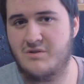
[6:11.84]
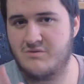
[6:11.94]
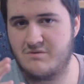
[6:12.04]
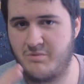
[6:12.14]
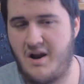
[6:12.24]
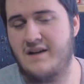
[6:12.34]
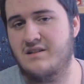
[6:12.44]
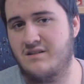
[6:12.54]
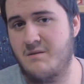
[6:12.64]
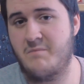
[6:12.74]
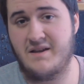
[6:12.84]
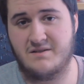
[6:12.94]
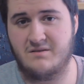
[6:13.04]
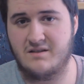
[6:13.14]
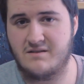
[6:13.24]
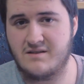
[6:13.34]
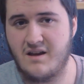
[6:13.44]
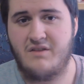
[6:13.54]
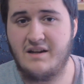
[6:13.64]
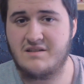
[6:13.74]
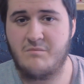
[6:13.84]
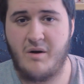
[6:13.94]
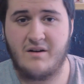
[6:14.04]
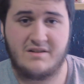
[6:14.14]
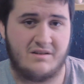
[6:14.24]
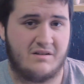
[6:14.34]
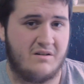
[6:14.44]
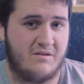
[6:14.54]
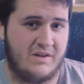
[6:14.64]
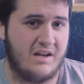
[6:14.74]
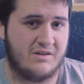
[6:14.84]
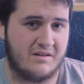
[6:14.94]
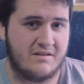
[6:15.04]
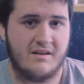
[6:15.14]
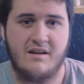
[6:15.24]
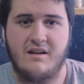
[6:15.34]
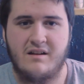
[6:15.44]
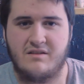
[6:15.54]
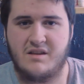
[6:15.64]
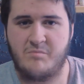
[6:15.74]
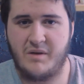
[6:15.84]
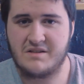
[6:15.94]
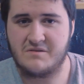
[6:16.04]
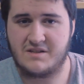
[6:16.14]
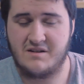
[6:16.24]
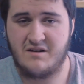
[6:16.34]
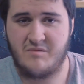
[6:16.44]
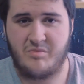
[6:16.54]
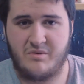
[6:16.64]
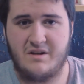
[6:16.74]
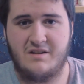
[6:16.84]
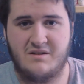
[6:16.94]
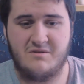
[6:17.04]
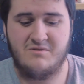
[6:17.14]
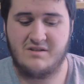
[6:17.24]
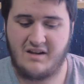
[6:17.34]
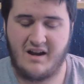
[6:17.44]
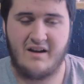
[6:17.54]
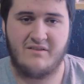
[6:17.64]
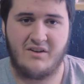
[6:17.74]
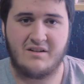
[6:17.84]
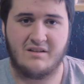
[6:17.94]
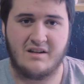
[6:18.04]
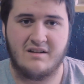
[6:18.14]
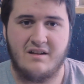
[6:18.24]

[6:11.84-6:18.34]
which was practically bezel-less, thanks in part to the curved edges, the bezels here are pretty huge and kind of ugly.